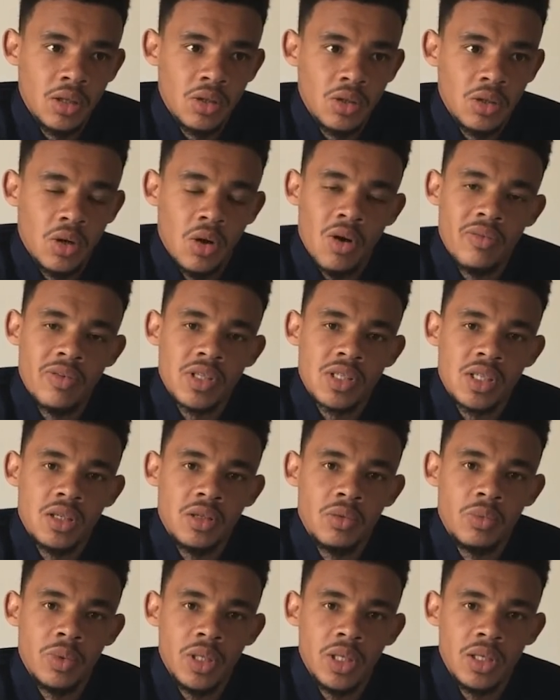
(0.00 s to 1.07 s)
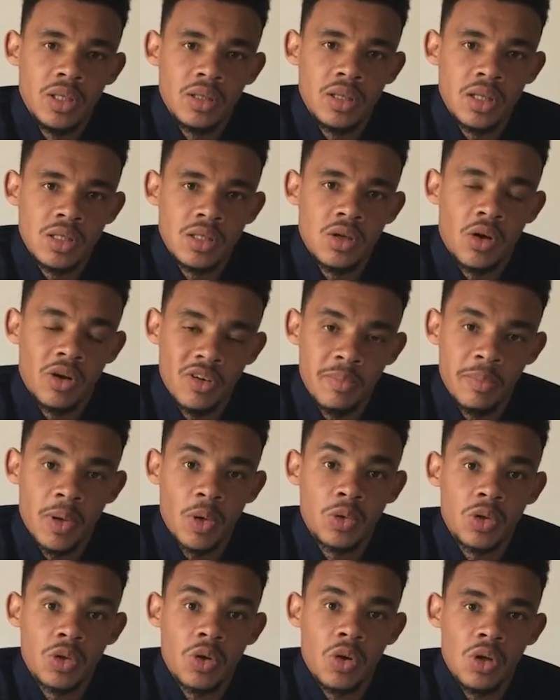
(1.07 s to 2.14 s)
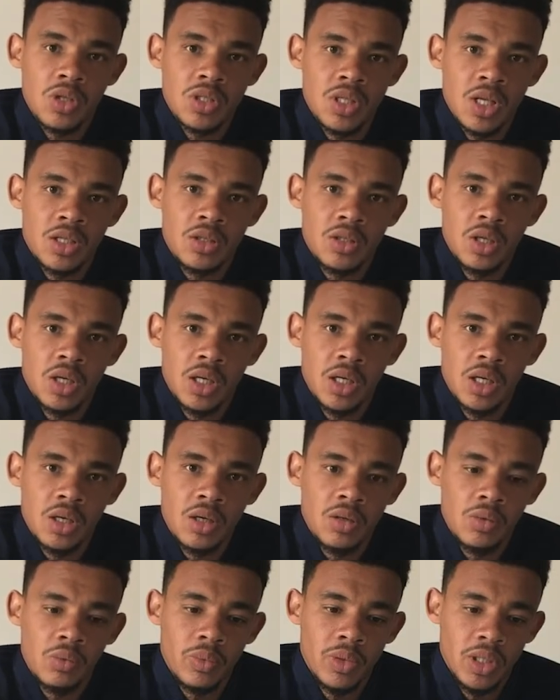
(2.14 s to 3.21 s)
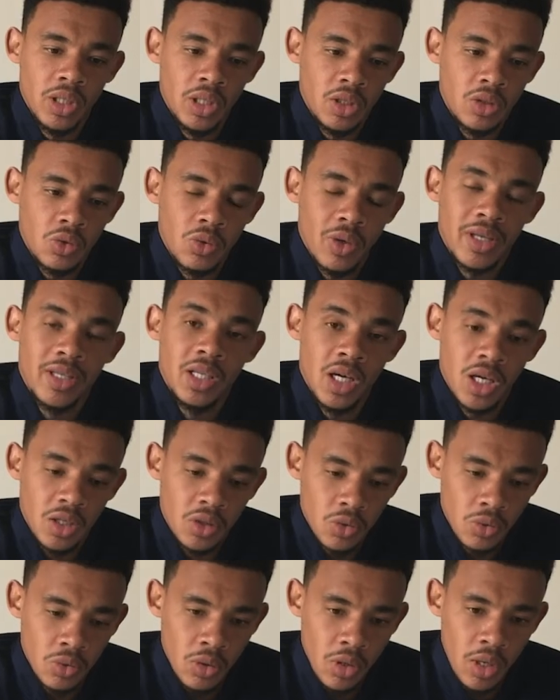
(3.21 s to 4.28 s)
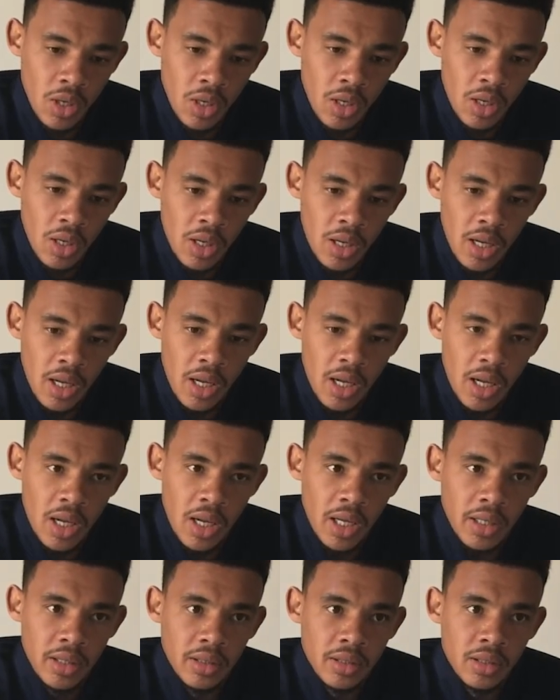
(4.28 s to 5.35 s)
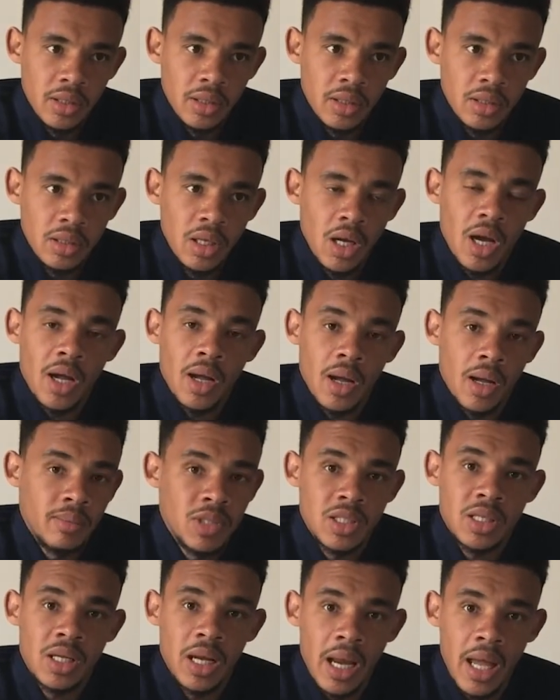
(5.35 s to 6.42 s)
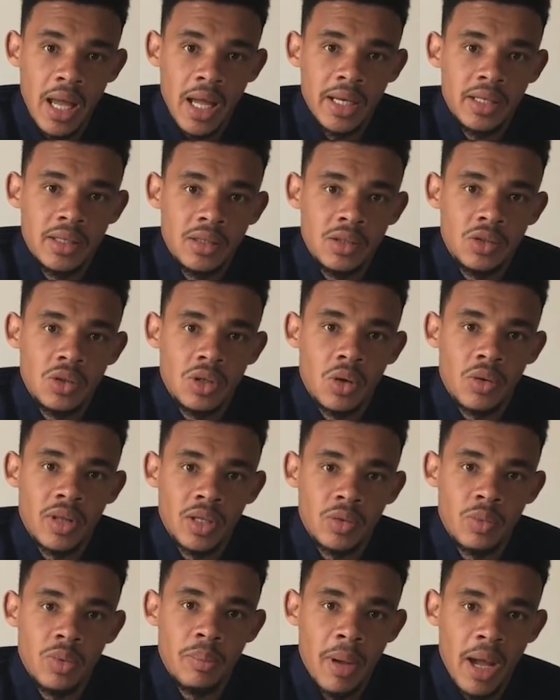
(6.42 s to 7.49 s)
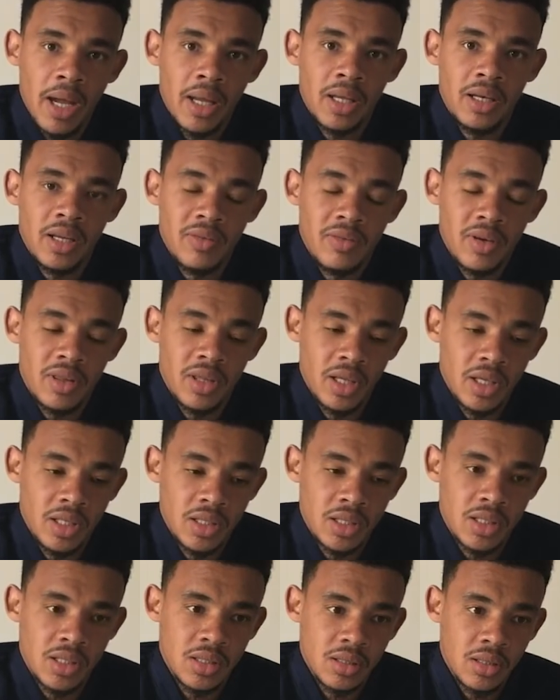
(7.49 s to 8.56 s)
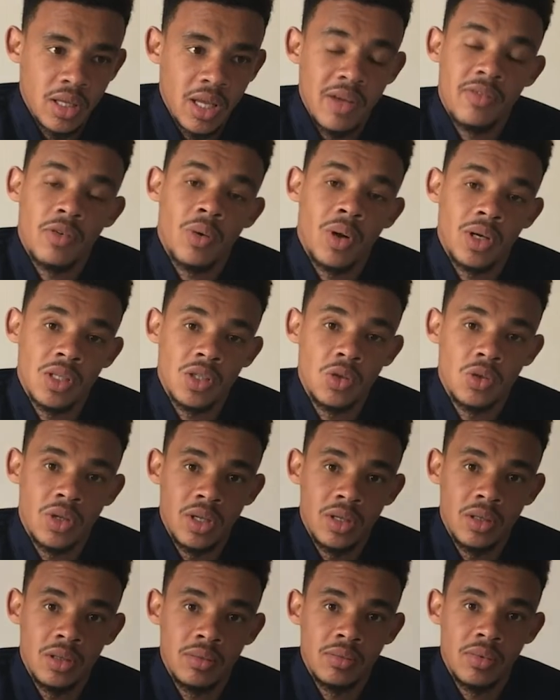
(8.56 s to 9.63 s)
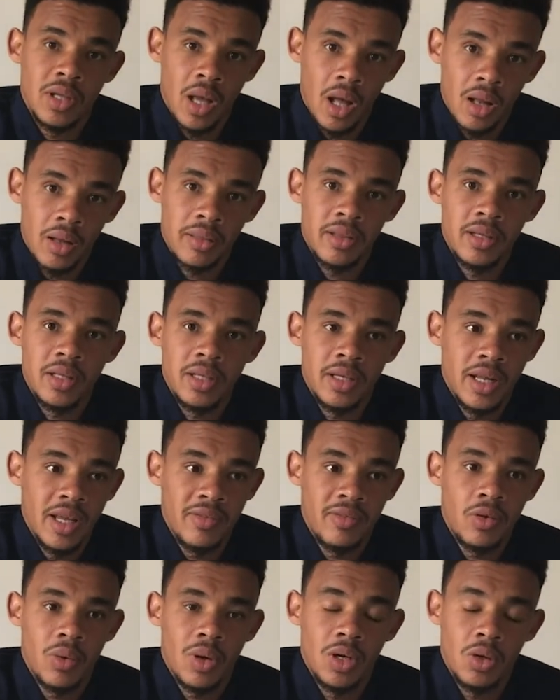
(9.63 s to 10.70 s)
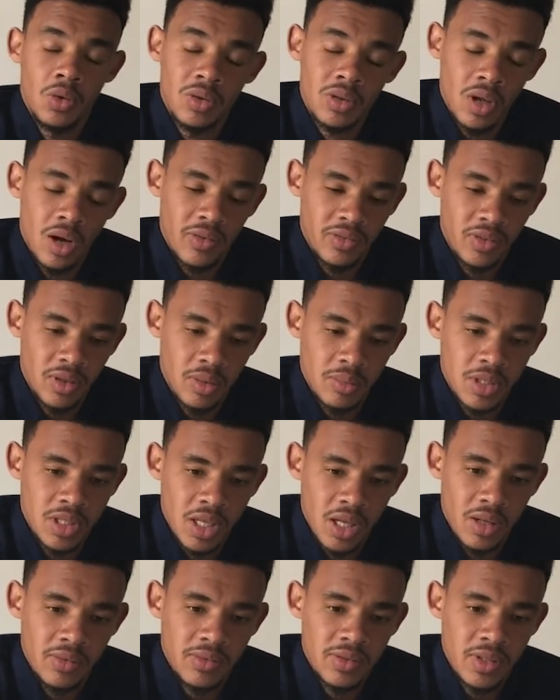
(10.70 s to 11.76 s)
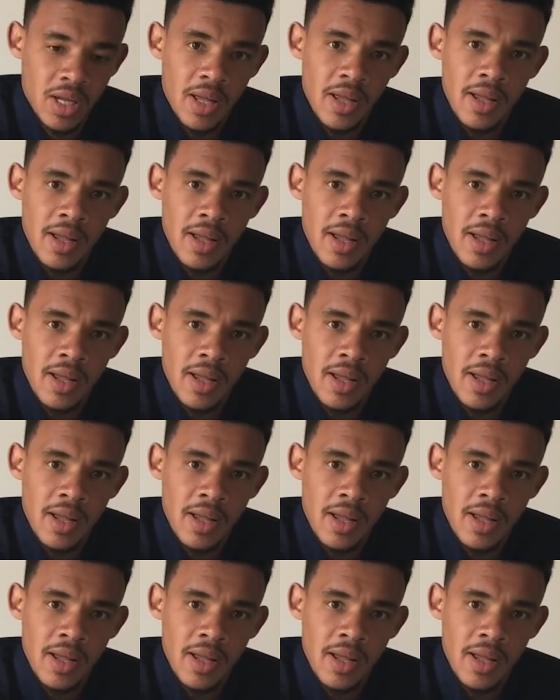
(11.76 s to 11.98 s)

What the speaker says: You know, obviously there's a lot of protocols that we need to adhere to. And yeah, I'm just glad, you know, that we're back and everyone is looking healthy and everyone looked after themselves.